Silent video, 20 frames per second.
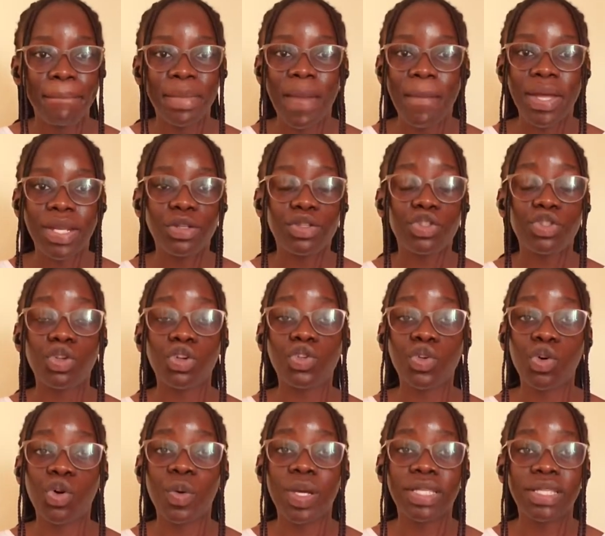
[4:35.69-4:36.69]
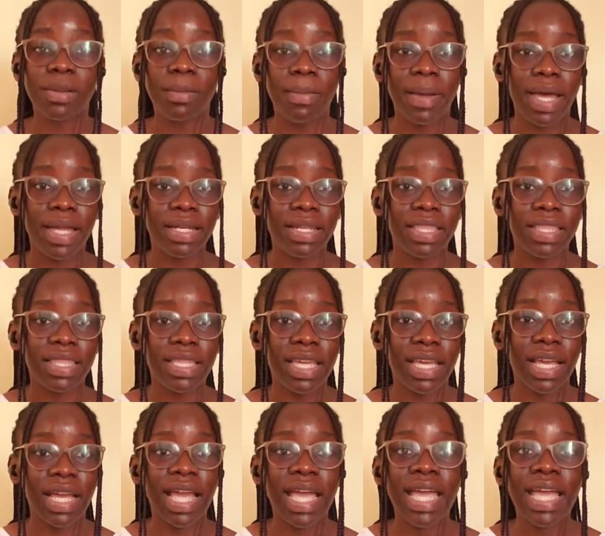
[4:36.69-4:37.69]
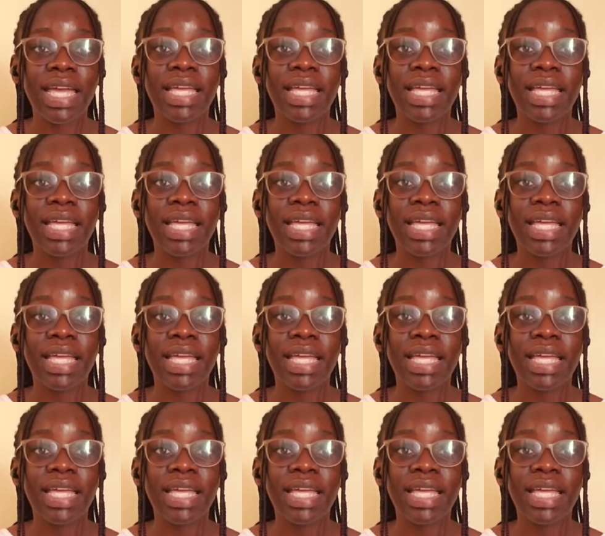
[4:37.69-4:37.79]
but it's not always a bad thing.